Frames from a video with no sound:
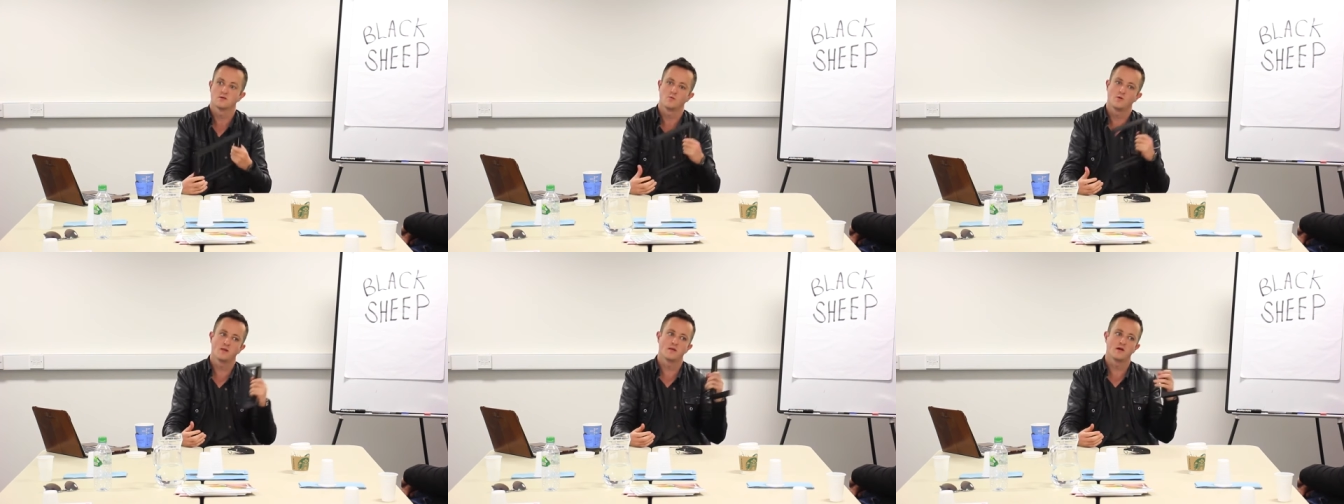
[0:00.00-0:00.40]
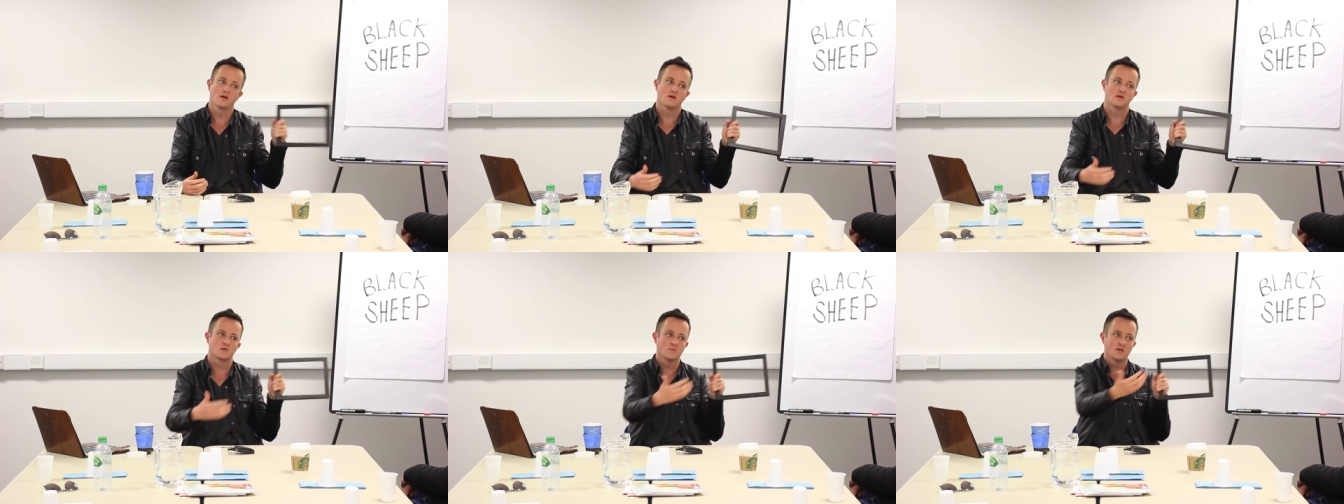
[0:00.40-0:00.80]
So when
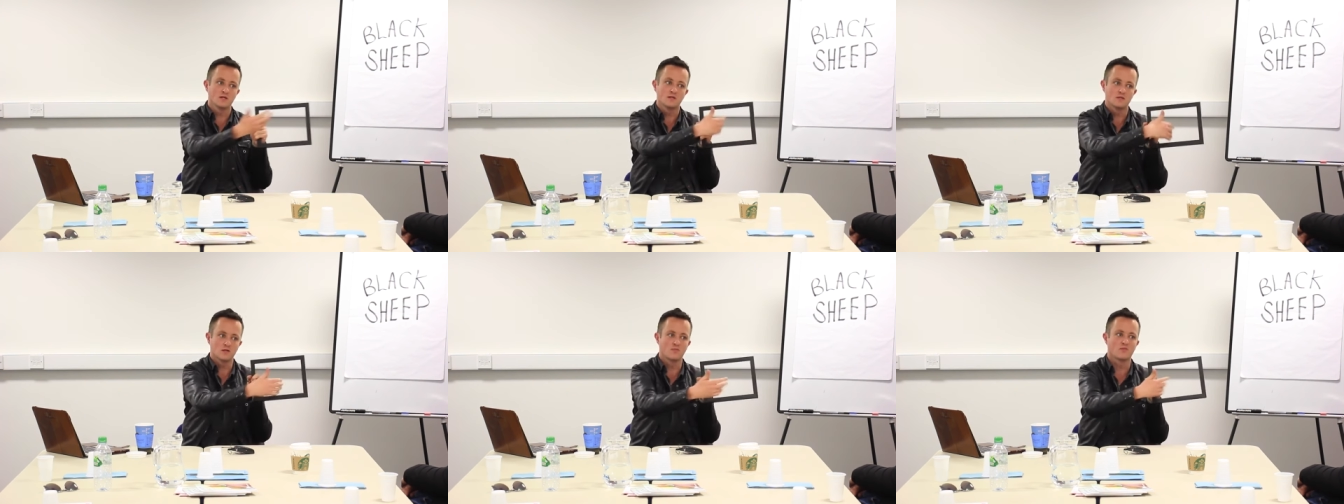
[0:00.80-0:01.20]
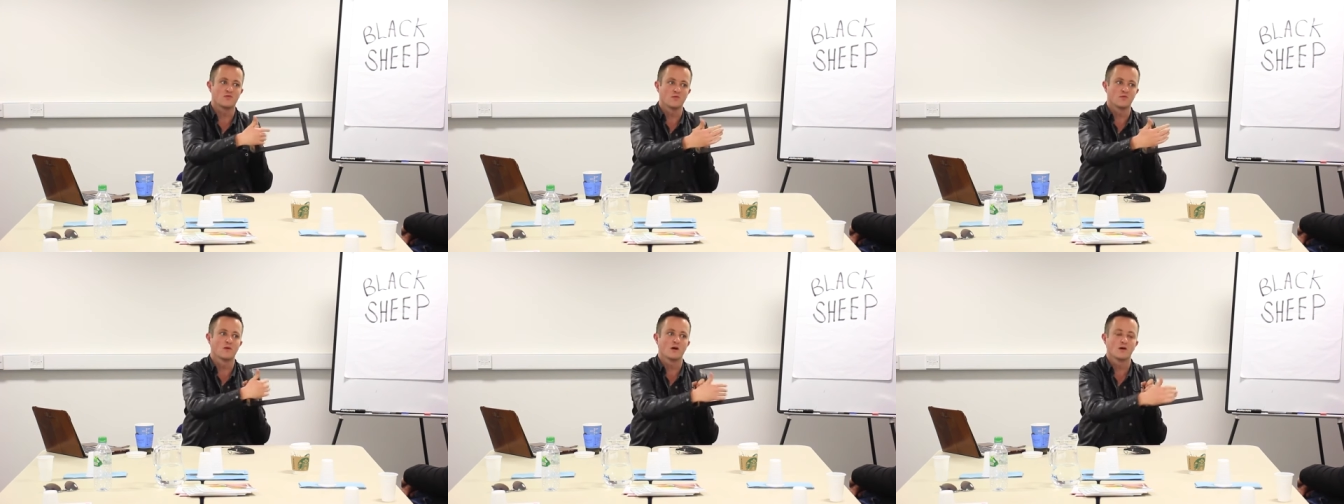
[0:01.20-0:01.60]
they ask me to jump
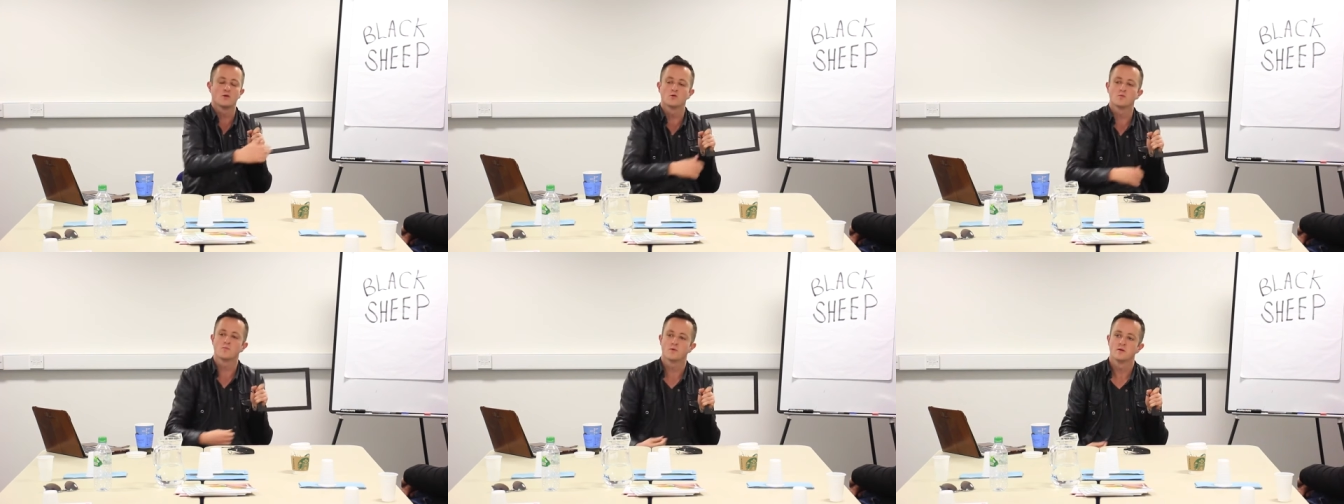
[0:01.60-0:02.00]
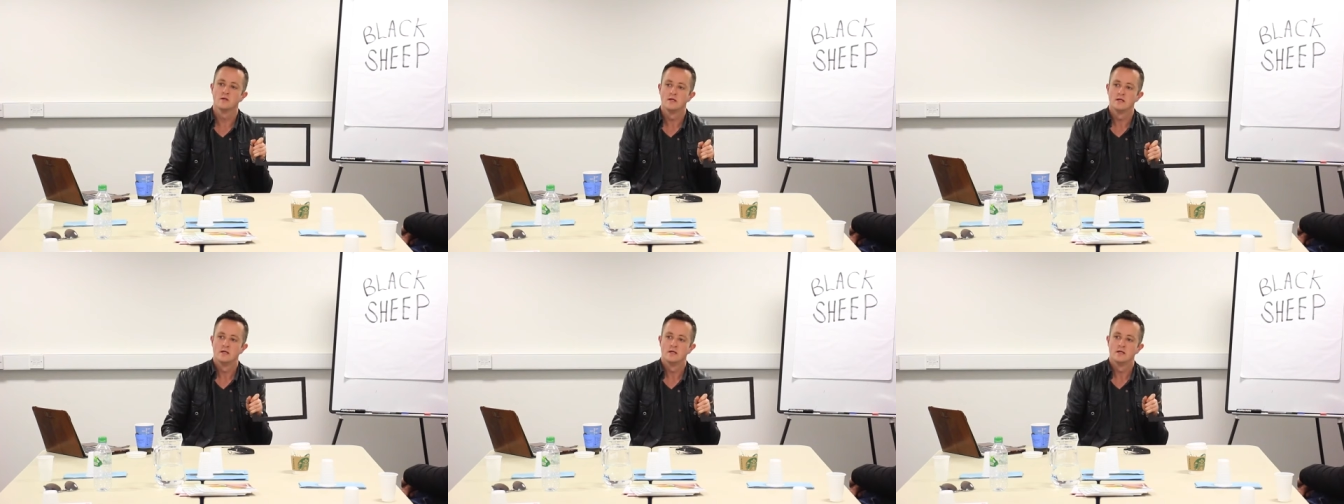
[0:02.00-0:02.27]
through their hoop,